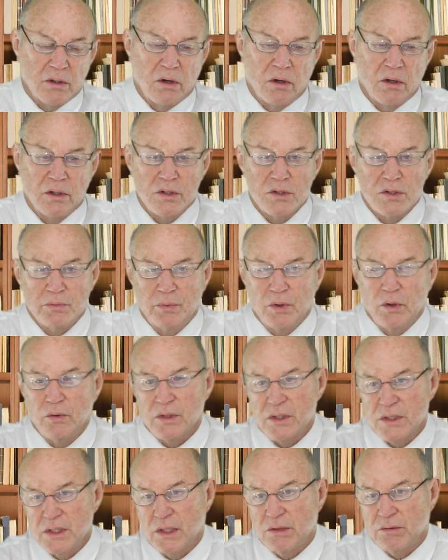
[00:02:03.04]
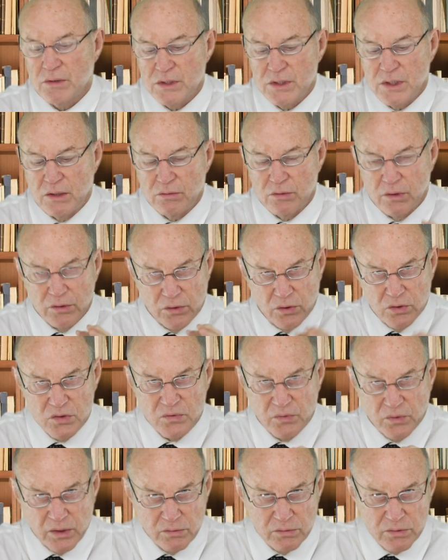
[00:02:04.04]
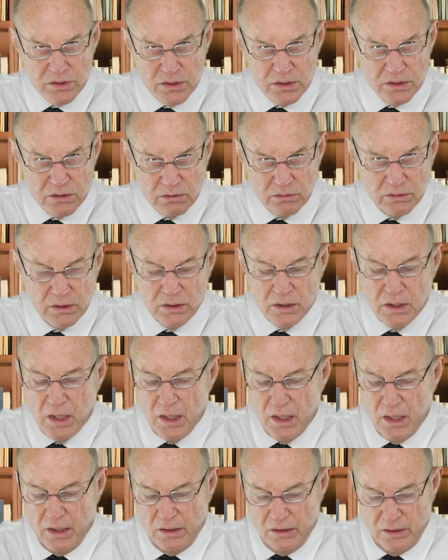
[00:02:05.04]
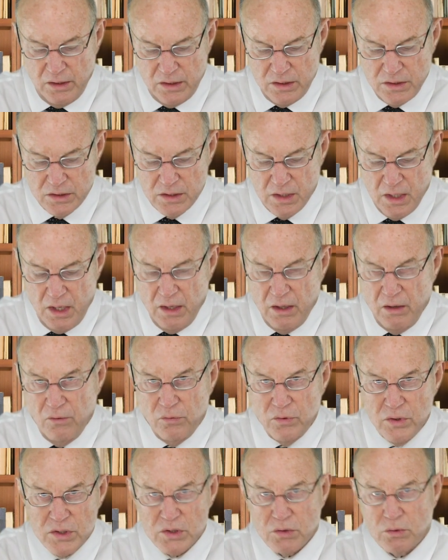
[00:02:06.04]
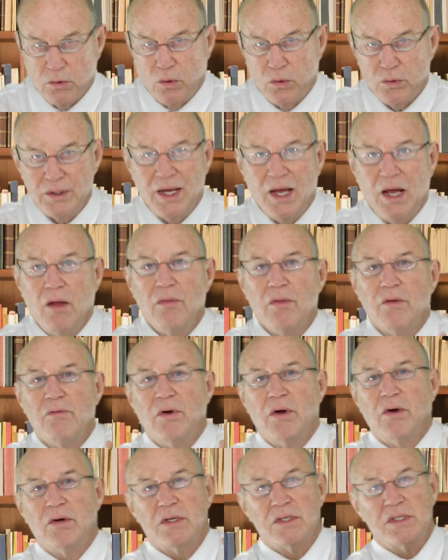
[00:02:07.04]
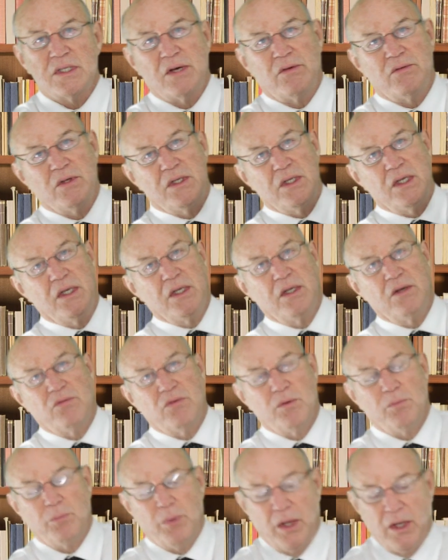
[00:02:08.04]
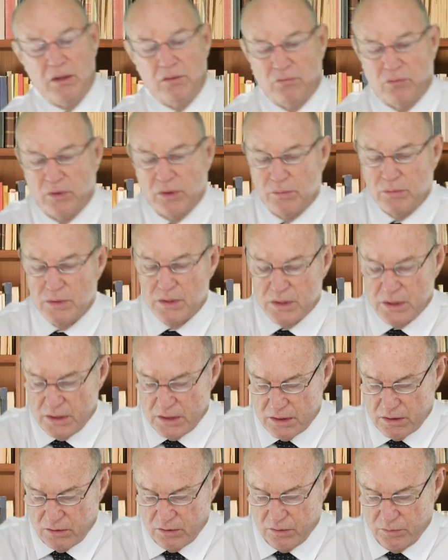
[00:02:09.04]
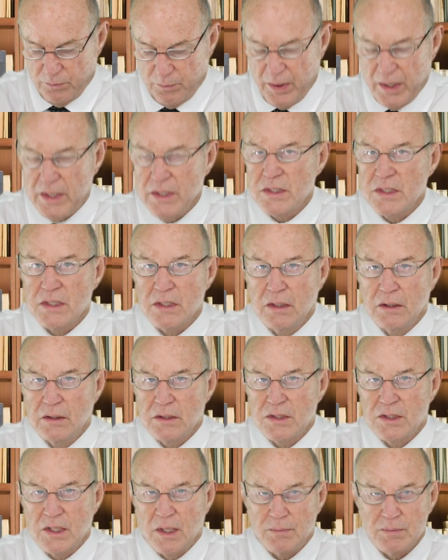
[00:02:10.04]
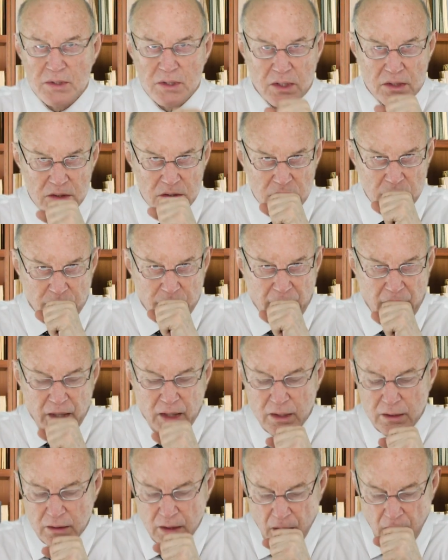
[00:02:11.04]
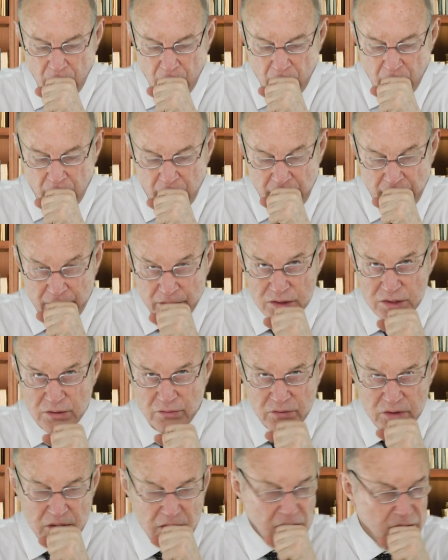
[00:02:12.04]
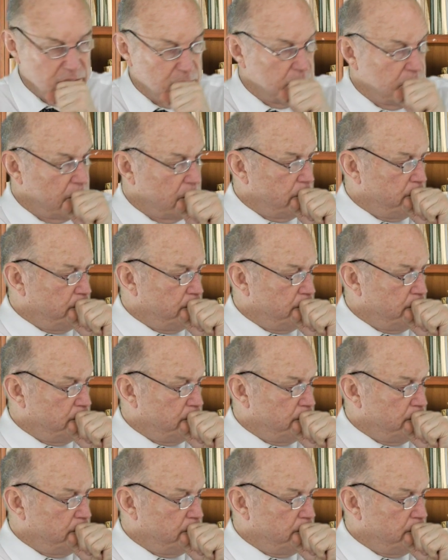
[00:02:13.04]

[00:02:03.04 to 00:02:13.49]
cartilage, the bone, etc., etc. And those frequencies are in these. If we scroll down the various 17 different pain frequencies or pain subsets to pain, 17 of them,